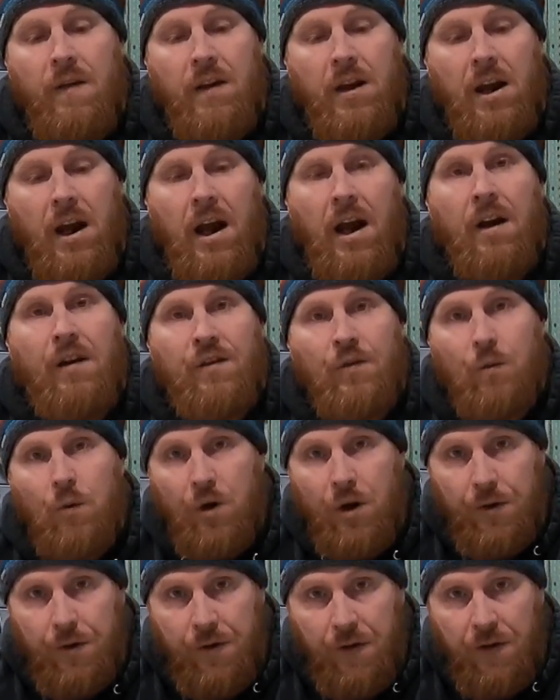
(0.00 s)
The X will
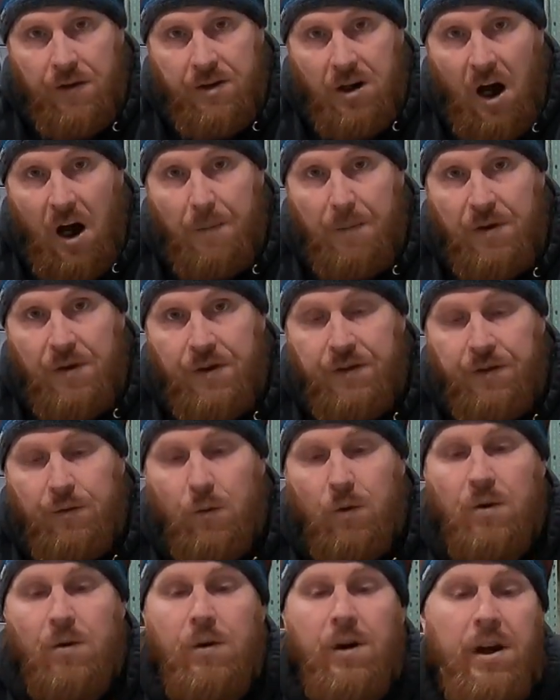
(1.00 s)
go to the top of the
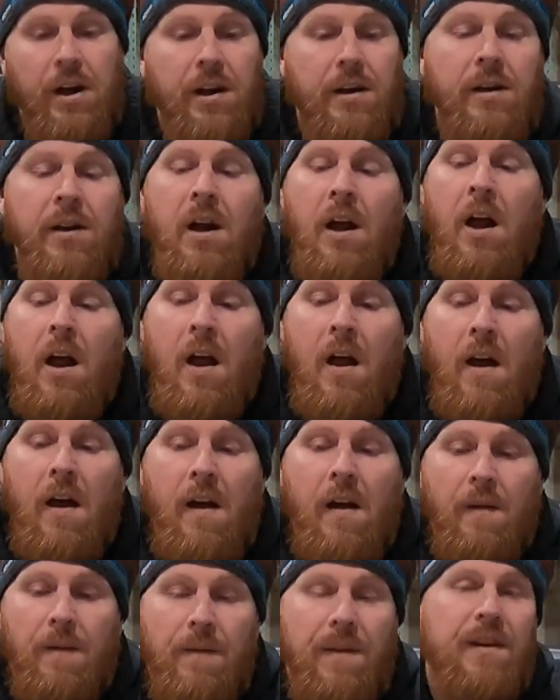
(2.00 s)
snorkel head.
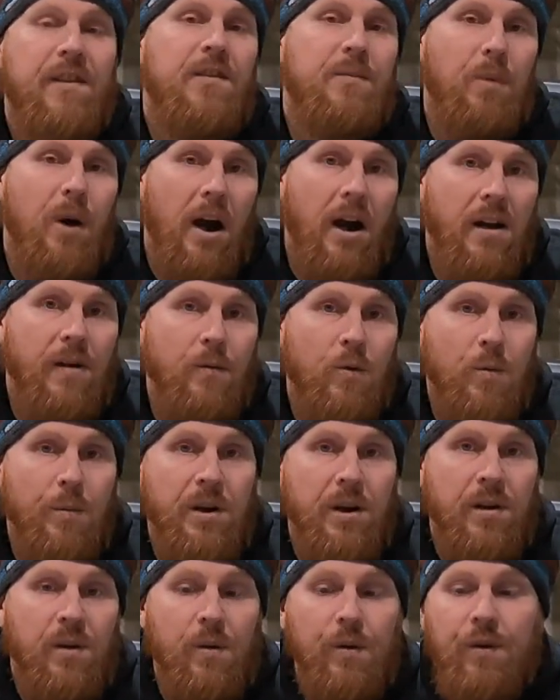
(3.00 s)
This bracket will
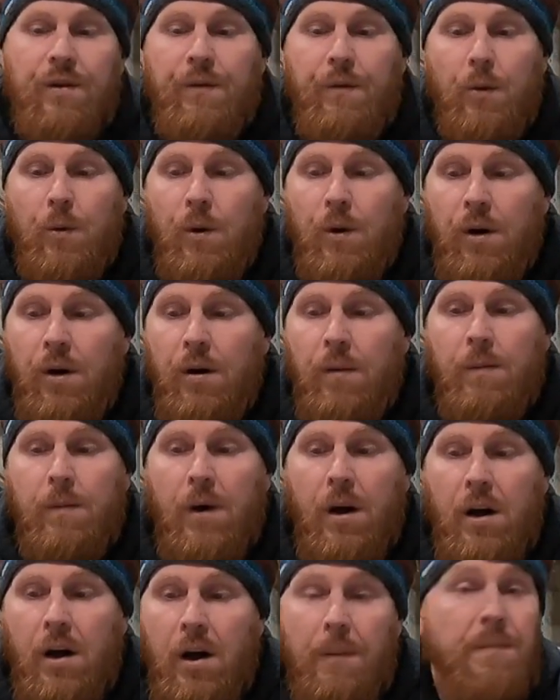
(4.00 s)
be used for
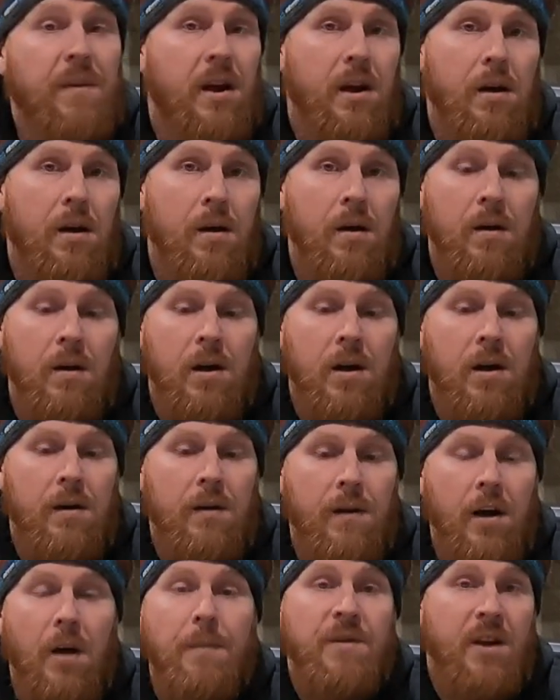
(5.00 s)
uptake or
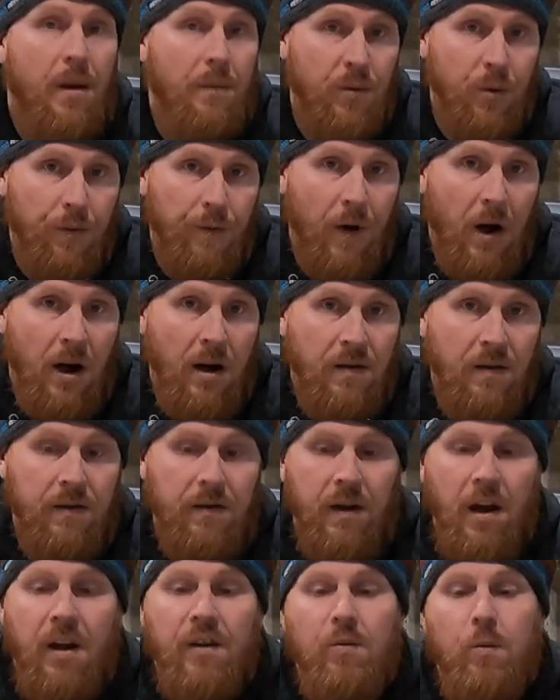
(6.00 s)
uh, up top roof
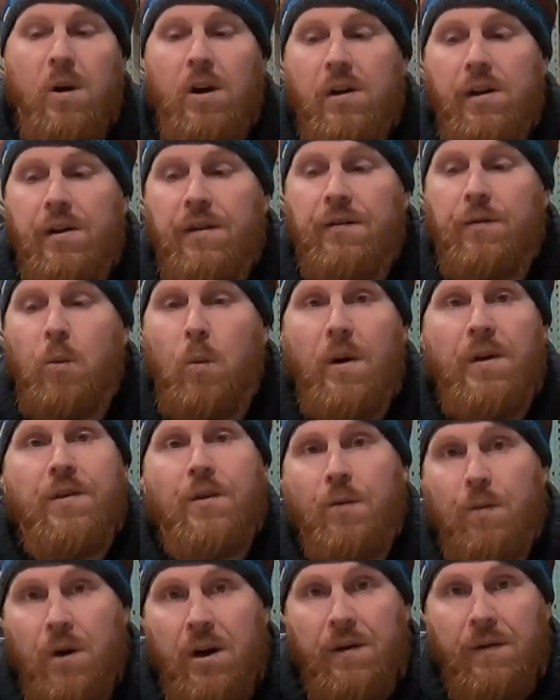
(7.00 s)
racks, as well as when
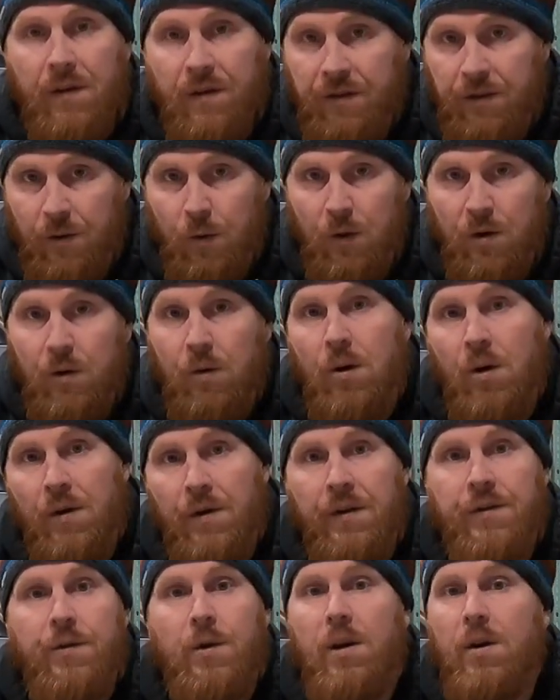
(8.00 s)
you're running the snorkel
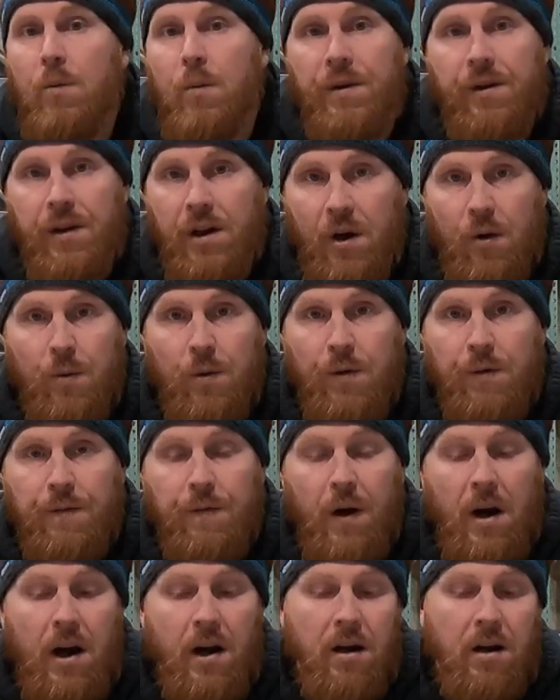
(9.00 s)
on the truck with no
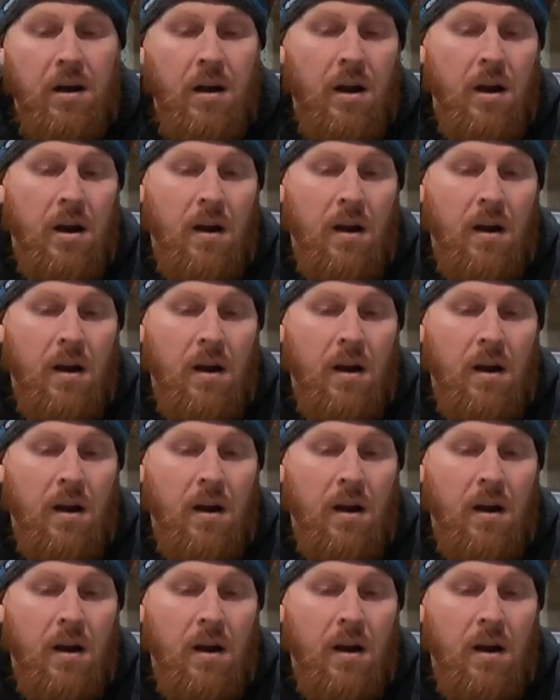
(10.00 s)
roof rack.